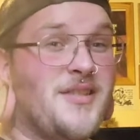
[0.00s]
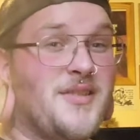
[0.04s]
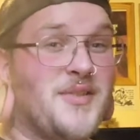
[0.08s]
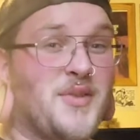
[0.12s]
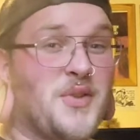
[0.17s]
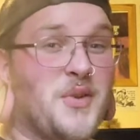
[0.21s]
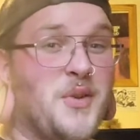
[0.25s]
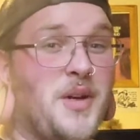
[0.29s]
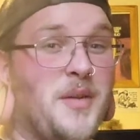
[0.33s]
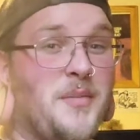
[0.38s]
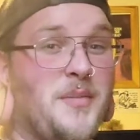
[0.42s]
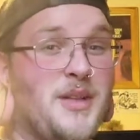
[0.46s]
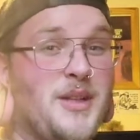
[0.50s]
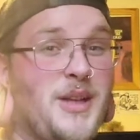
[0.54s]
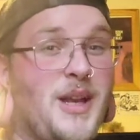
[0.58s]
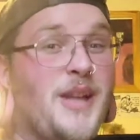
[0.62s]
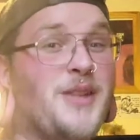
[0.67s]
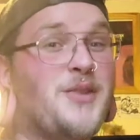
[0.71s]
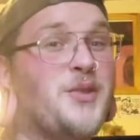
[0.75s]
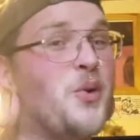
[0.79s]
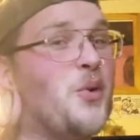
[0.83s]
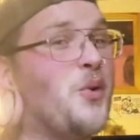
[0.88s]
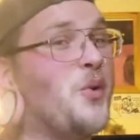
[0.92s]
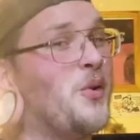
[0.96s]
So I mean, I
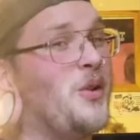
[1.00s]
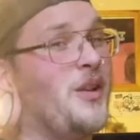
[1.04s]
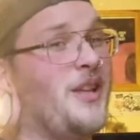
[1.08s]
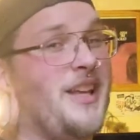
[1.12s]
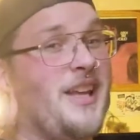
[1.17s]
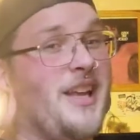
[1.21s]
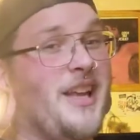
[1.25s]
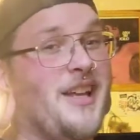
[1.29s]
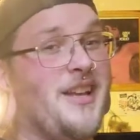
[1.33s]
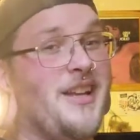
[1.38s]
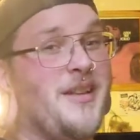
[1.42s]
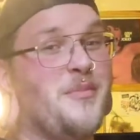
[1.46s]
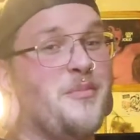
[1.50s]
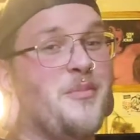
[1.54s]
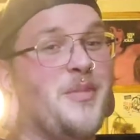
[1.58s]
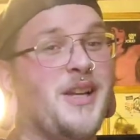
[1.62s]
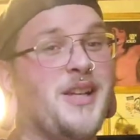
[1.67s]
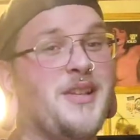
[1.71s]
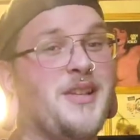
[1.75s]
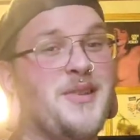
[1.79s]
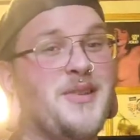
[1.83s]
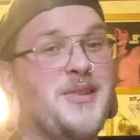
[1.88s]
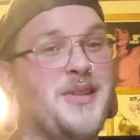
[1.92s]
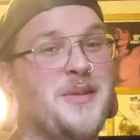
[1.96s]
totally get it, but
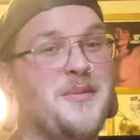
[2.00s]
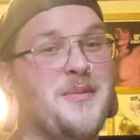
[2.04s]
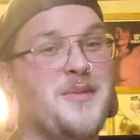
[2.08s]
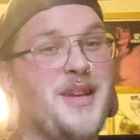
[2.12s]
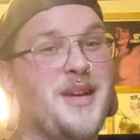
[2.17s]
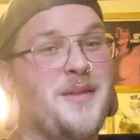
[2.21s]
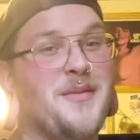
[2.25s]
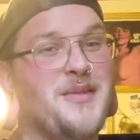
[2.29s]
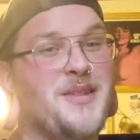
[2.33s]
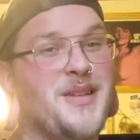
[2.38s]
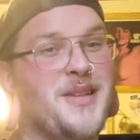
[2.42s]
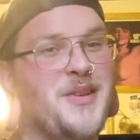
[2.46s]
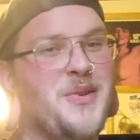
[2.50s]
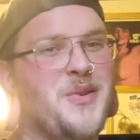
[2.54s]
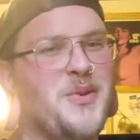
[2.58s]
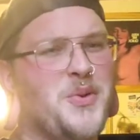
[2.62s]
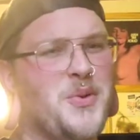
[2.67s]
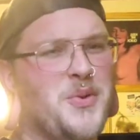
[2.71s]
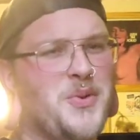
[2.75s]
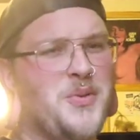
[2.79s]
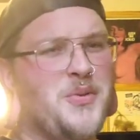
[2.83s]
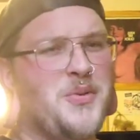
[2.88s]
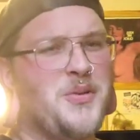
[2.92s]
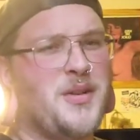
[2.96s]
at the same time, it's like,
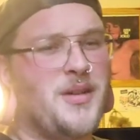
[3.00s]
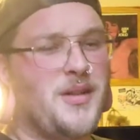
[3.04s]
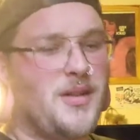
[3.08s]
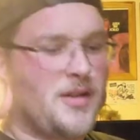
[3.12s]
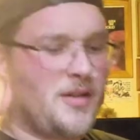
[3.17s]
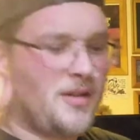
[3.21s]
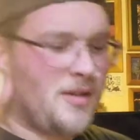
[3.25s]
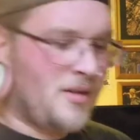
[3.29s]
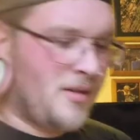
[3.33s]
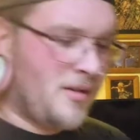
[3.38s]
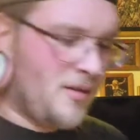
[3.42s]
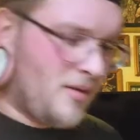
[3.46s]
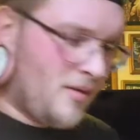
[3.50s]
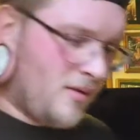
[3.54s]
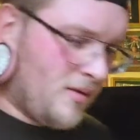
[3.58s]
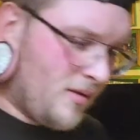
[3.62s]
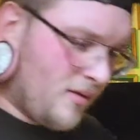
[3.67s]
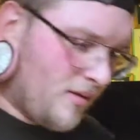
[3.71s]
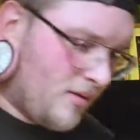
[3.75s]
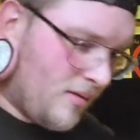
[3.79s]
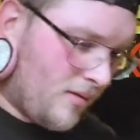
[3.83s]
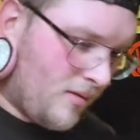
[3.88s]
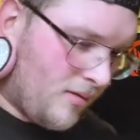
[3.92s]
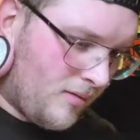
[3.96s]

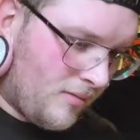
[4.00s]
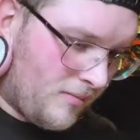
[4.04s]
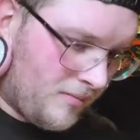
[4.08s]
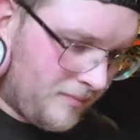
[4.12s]
oof.